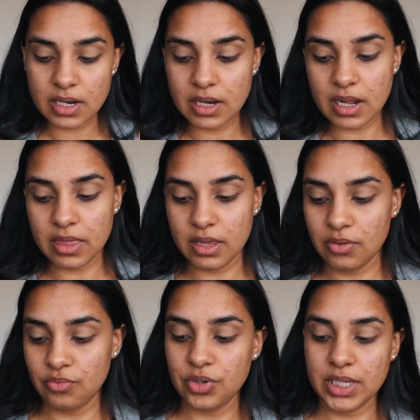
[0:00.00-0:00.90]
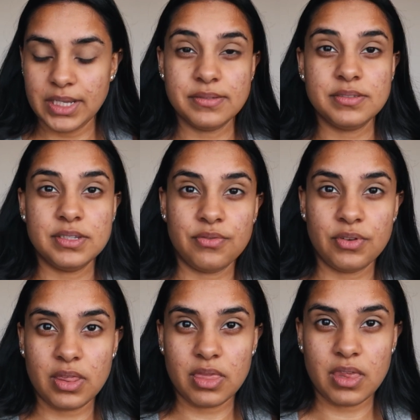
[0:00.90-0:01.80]
Nothing really
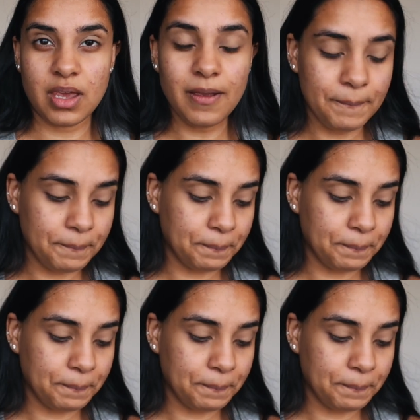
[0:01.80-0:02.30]
different there.